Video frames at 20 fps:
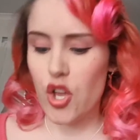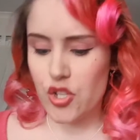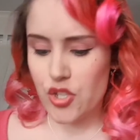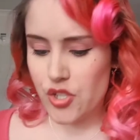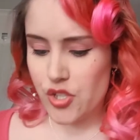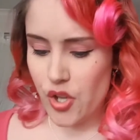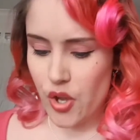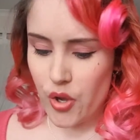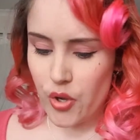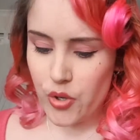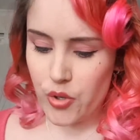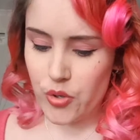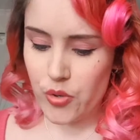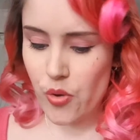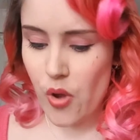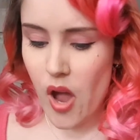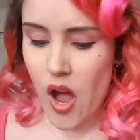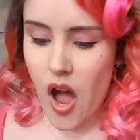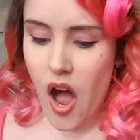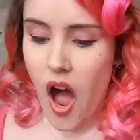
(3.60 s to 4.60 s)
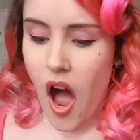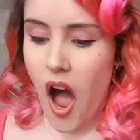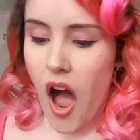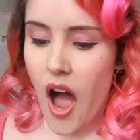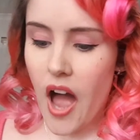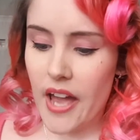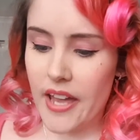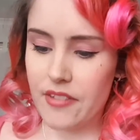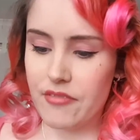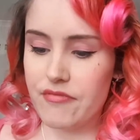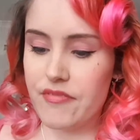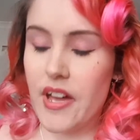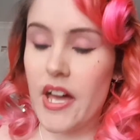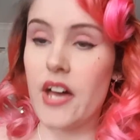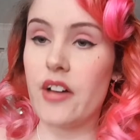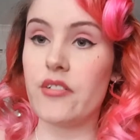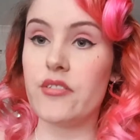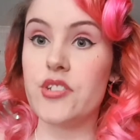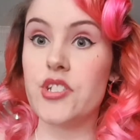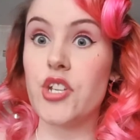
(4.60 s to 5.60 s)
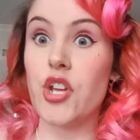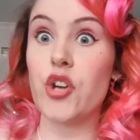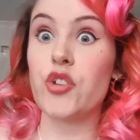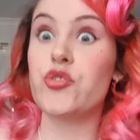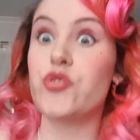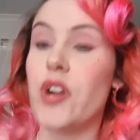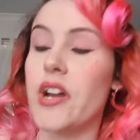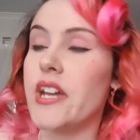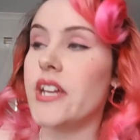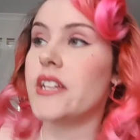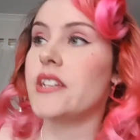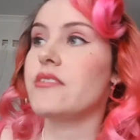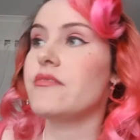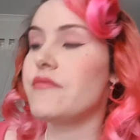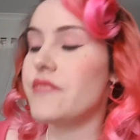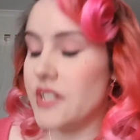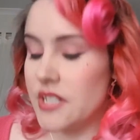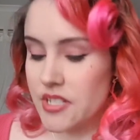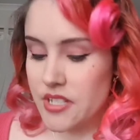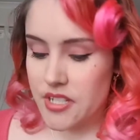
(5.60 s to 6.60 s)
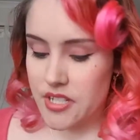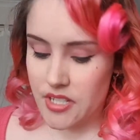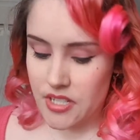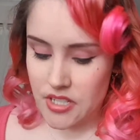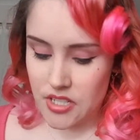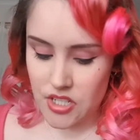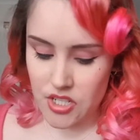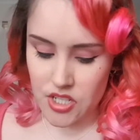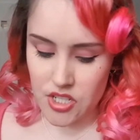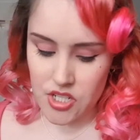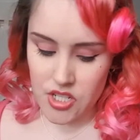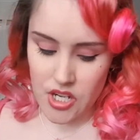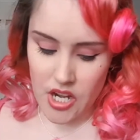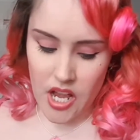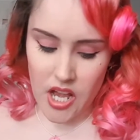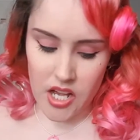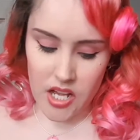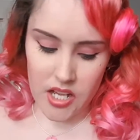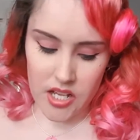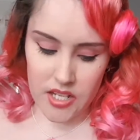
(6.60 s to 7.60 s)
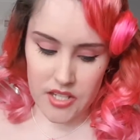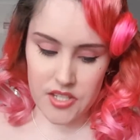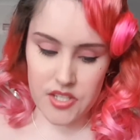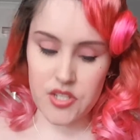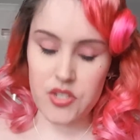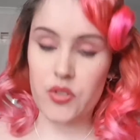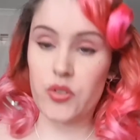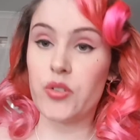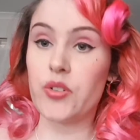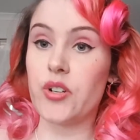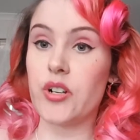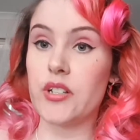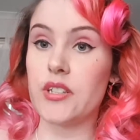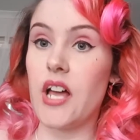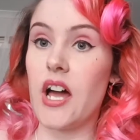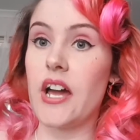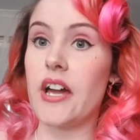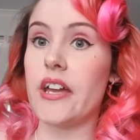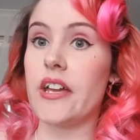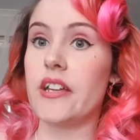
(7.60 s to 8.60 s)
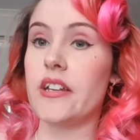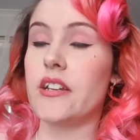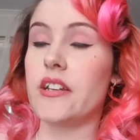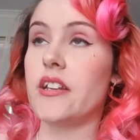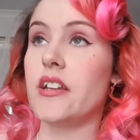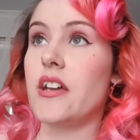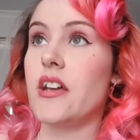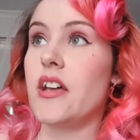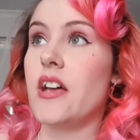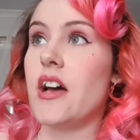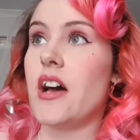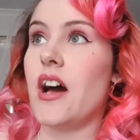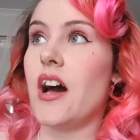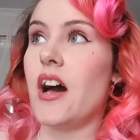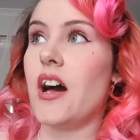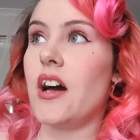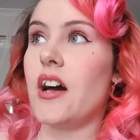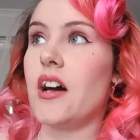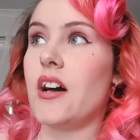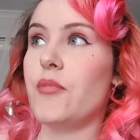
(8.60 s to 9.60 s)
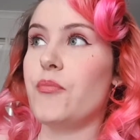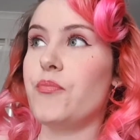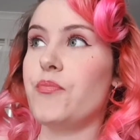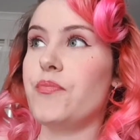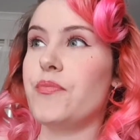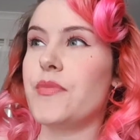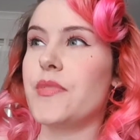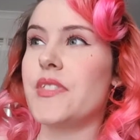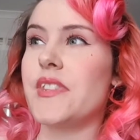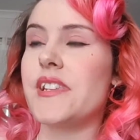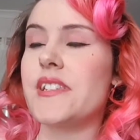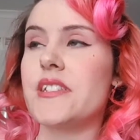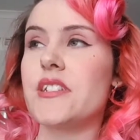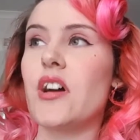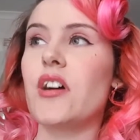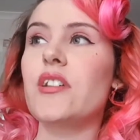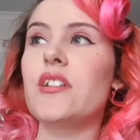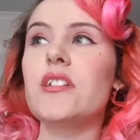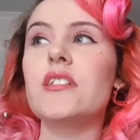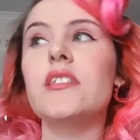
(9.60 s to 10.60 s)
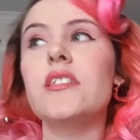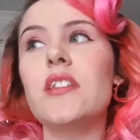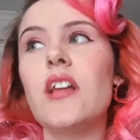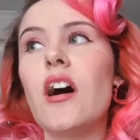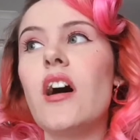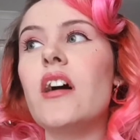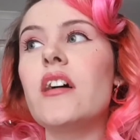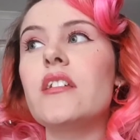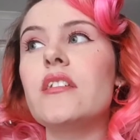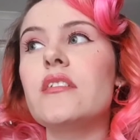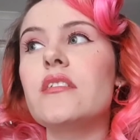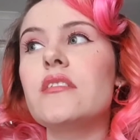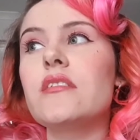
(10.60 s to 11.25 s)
So I found a great vintage uh, store online. Um, there's not a lot